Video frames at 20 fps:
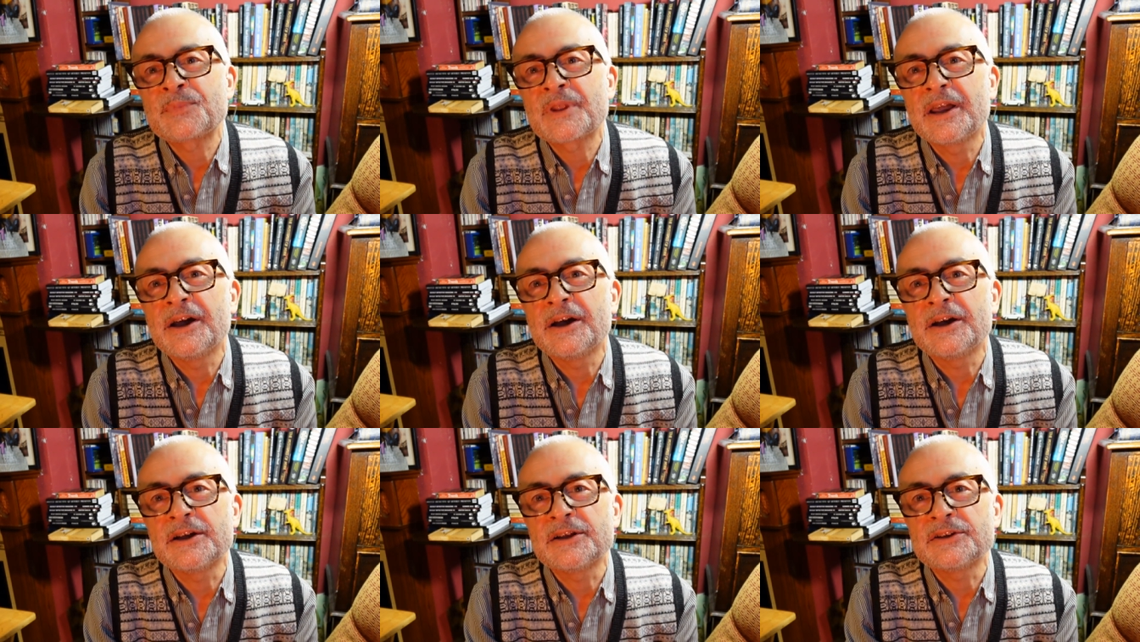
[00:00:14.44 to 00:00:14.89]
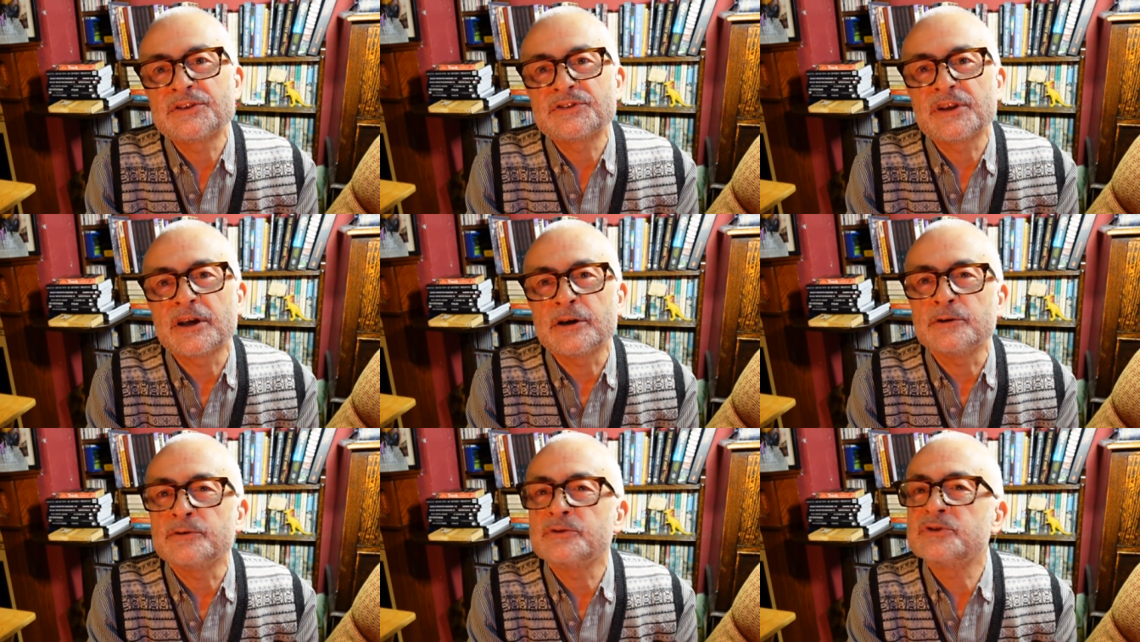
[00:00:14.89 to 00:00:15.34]
Uh,
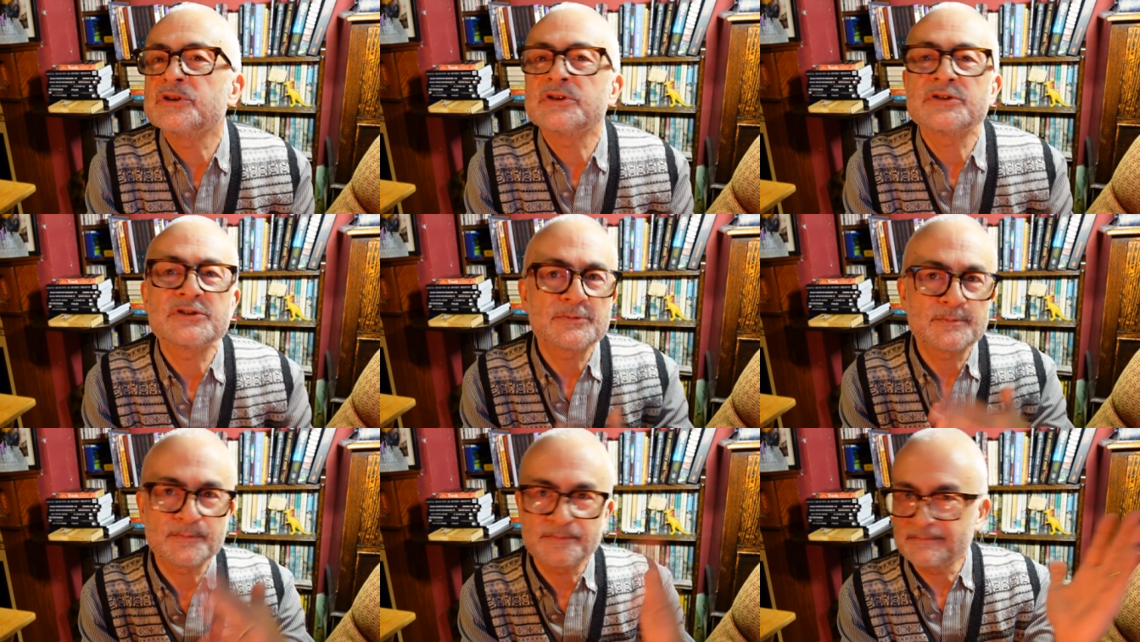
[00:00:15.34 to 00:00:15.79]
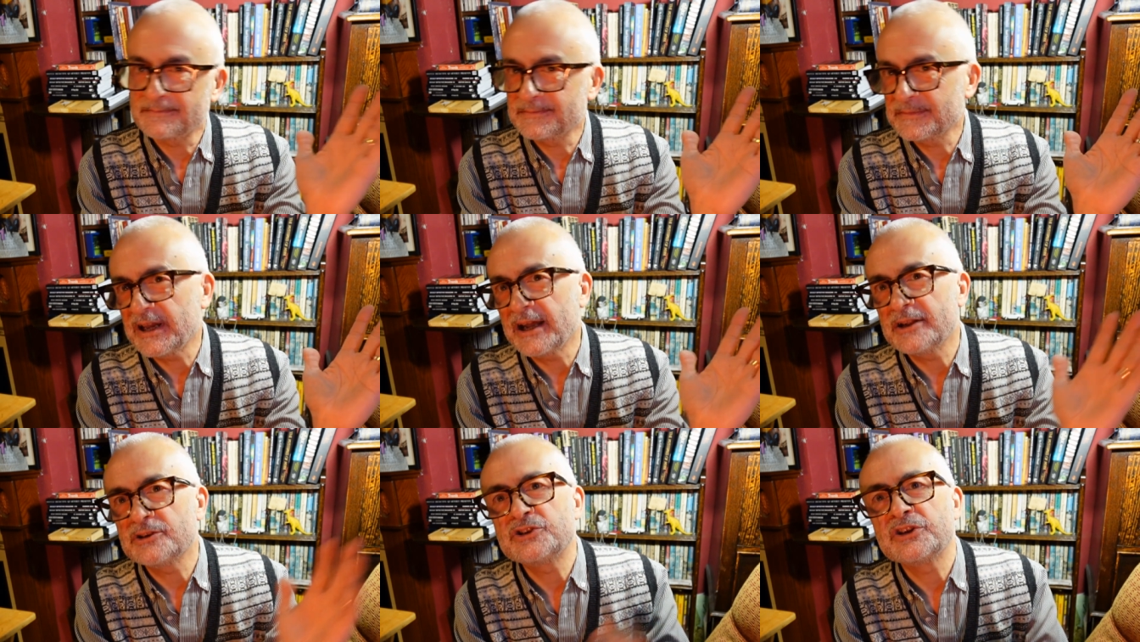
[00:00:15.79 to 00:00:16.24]
so just
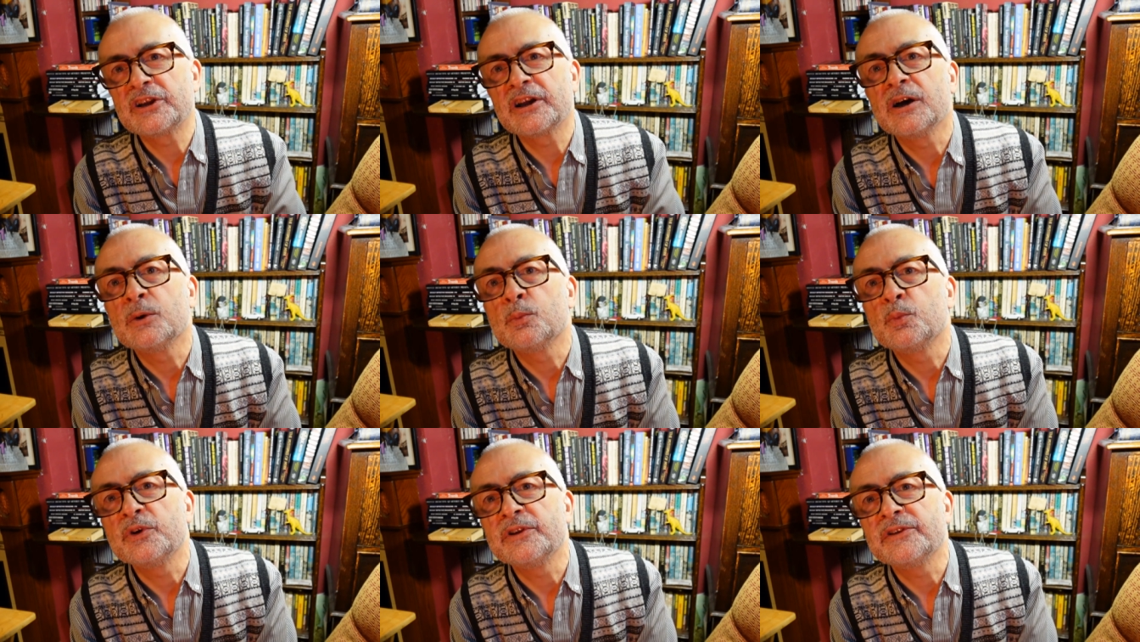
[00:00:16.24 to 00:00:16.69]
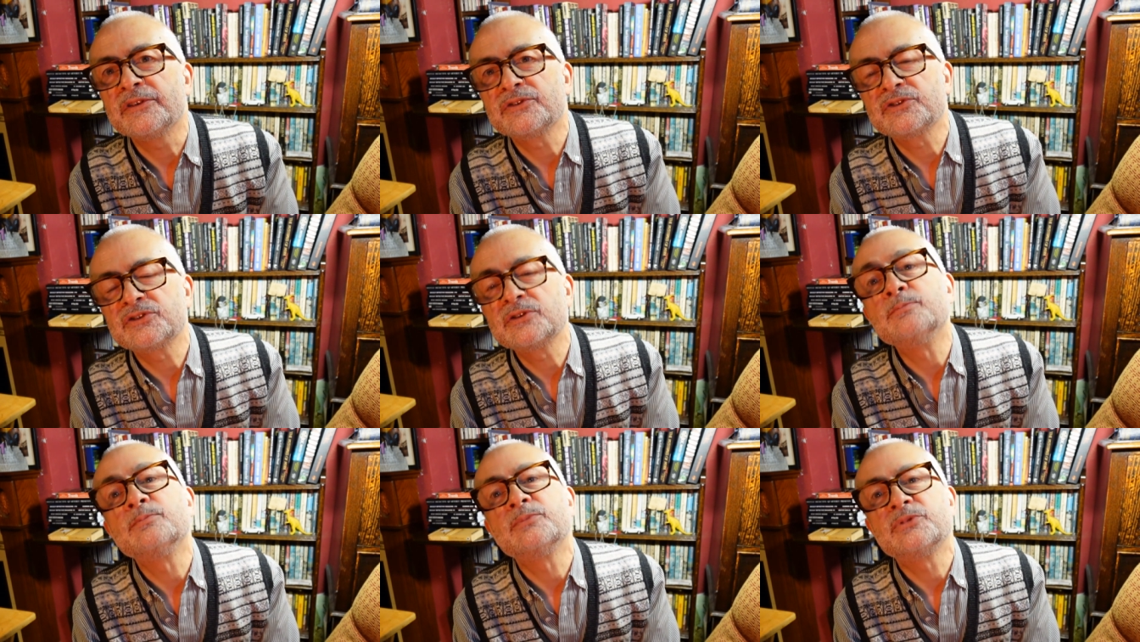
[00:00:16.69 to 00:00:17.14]
catching up with
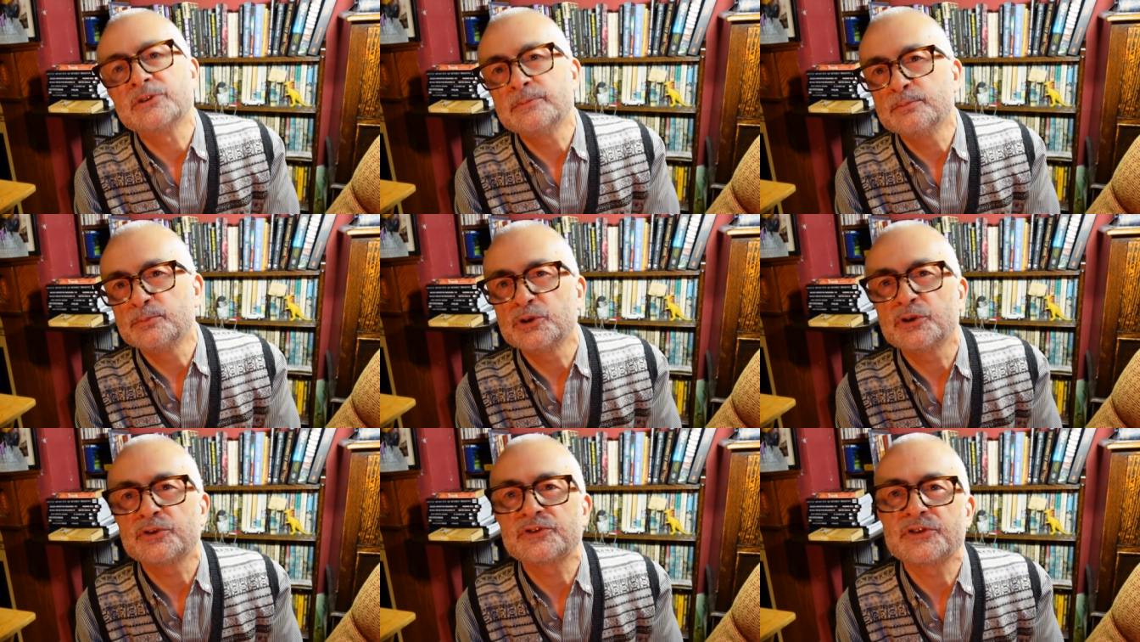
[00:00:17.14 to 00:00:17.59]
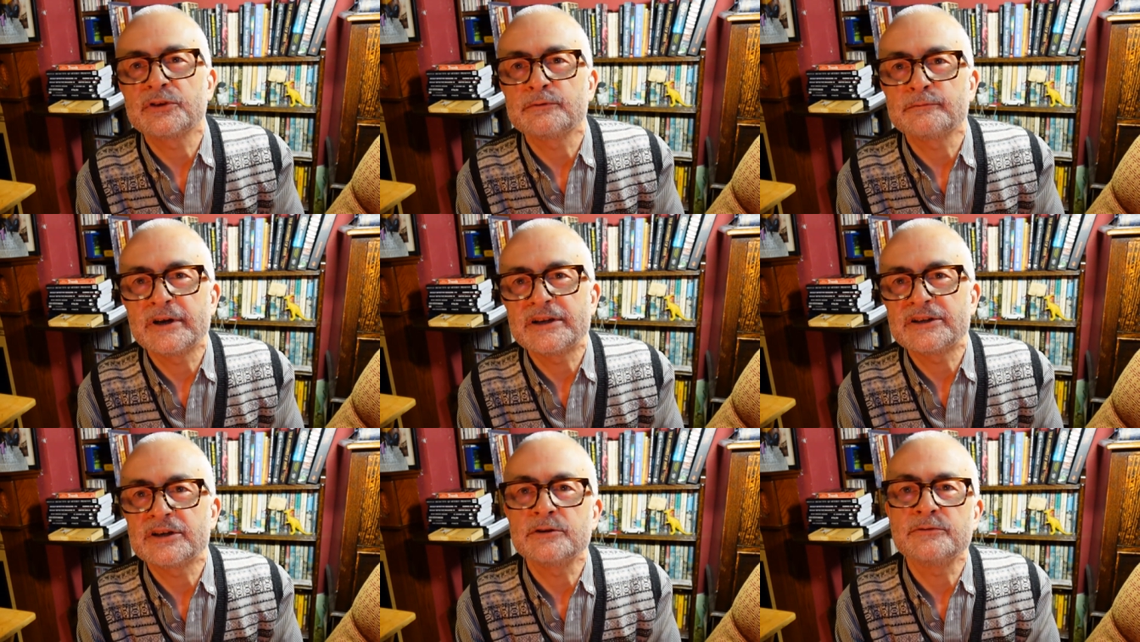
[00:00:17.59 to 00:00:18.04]
some, some books I've
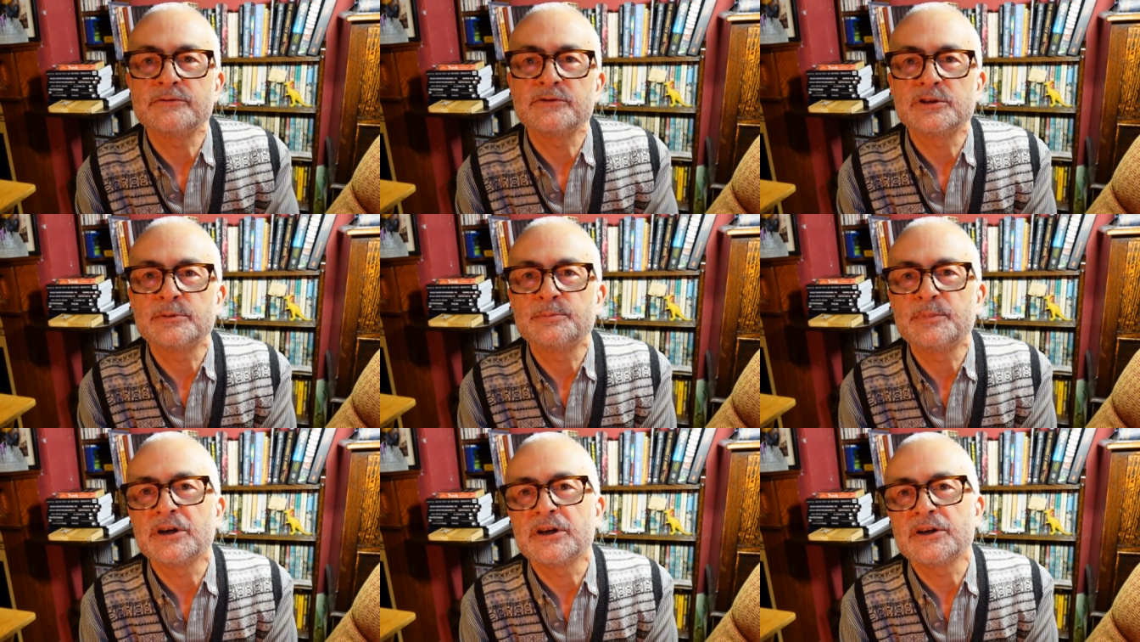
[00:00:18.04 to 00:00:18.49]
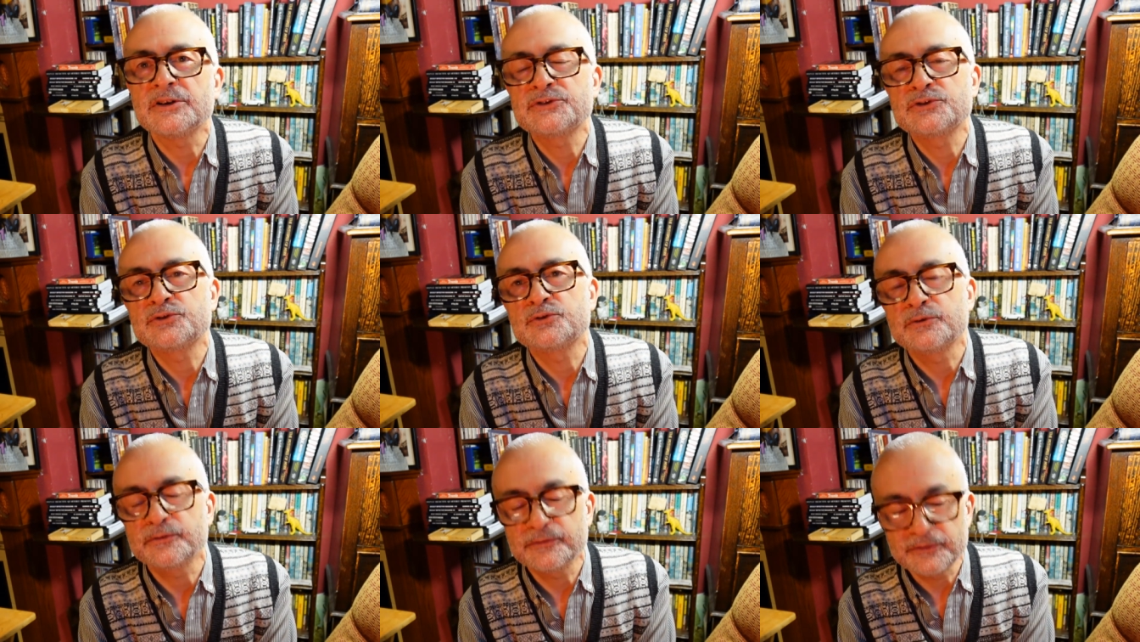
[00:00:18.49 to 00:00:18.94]
read over the past
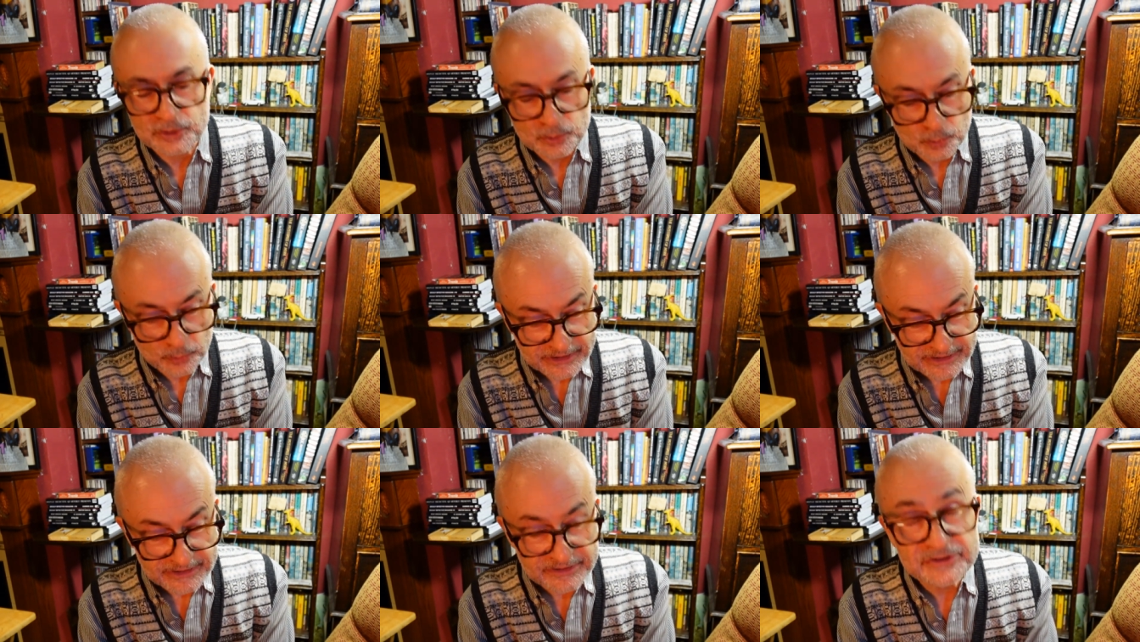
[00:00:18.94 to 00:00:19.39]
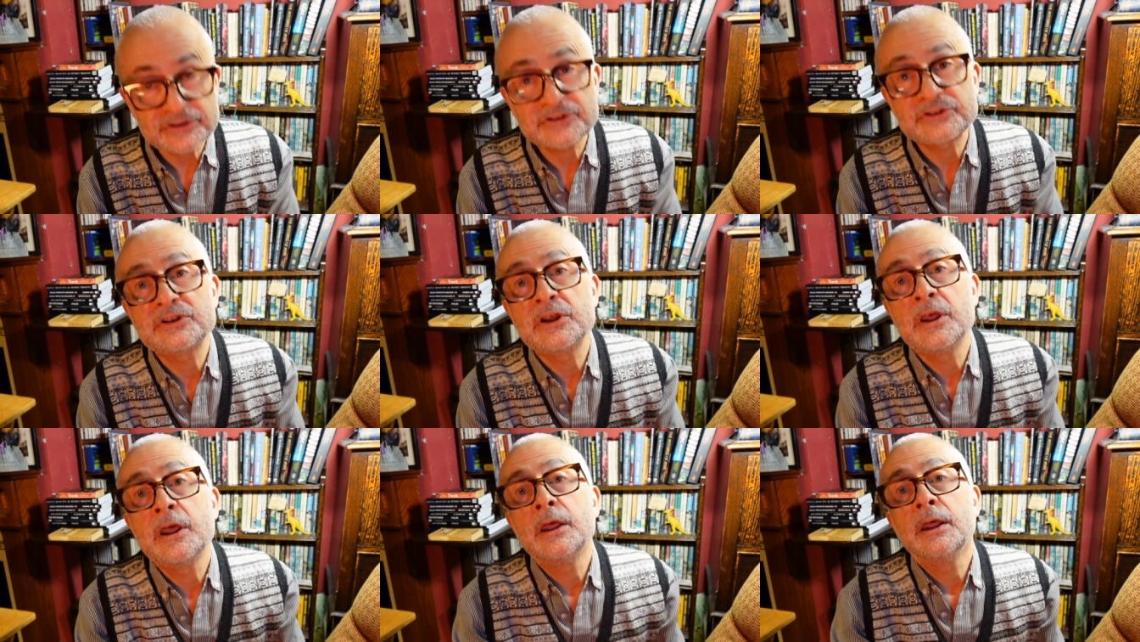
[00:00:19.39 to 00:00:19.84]
sort of few
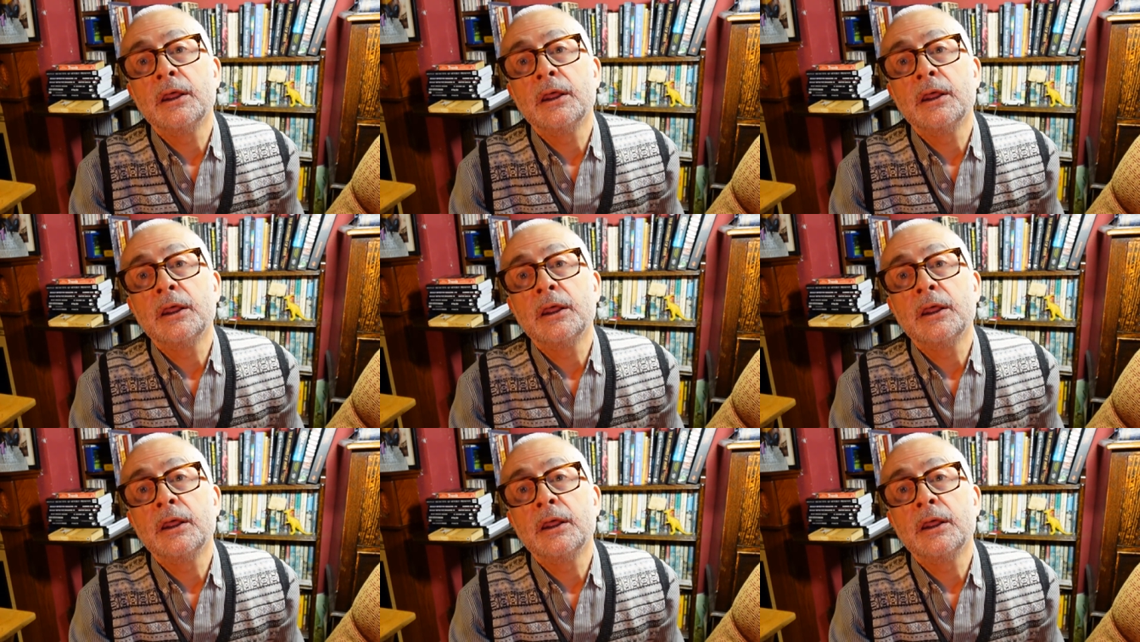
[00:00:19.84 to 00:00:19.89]
weeks.